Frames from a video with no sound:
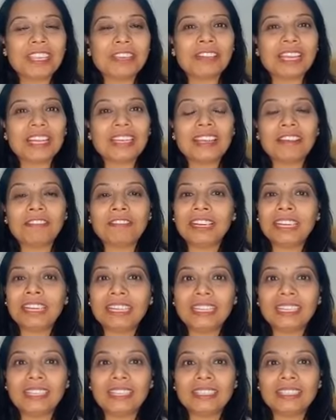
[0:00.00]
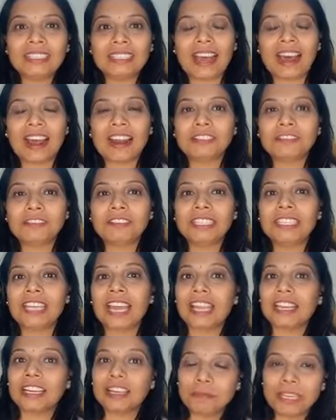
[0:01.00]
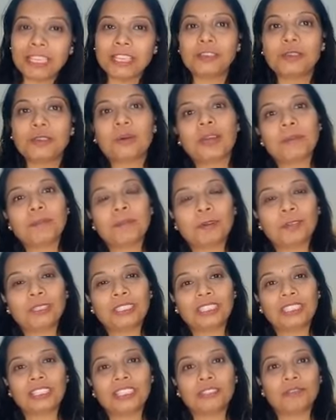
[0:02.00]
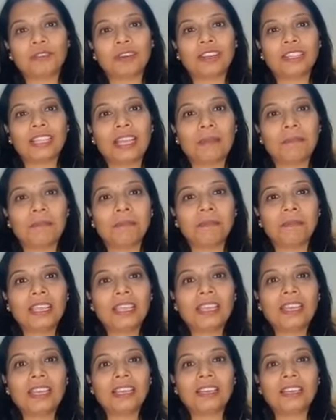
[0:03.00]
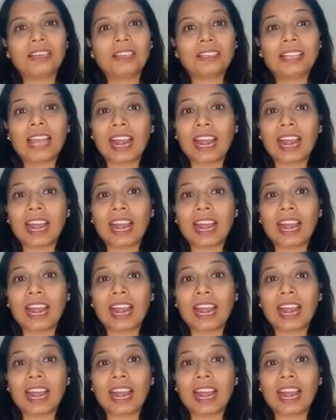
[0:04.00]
you can definitely start with dynamic yoga postures for them. That